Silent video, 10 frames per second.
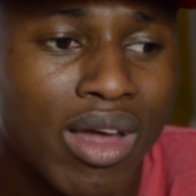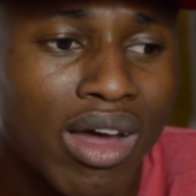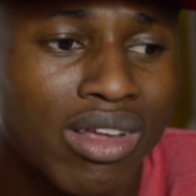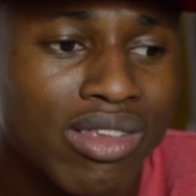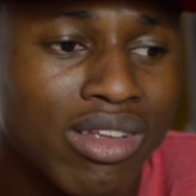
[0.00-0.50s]

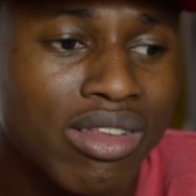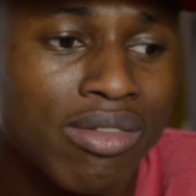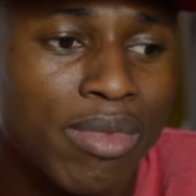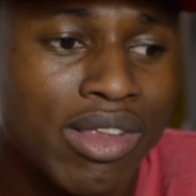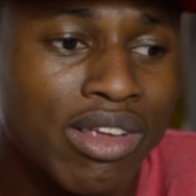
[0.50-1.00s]
I consider
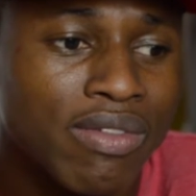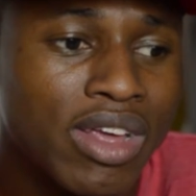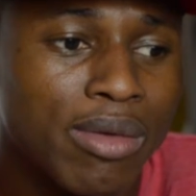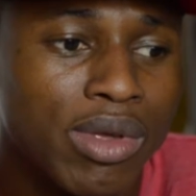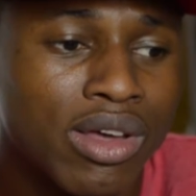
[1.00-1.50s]
myself
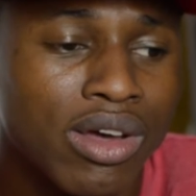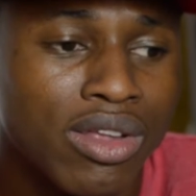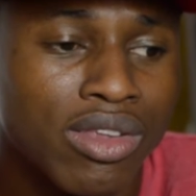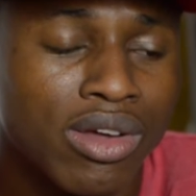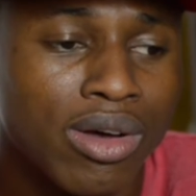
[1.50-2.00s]
that because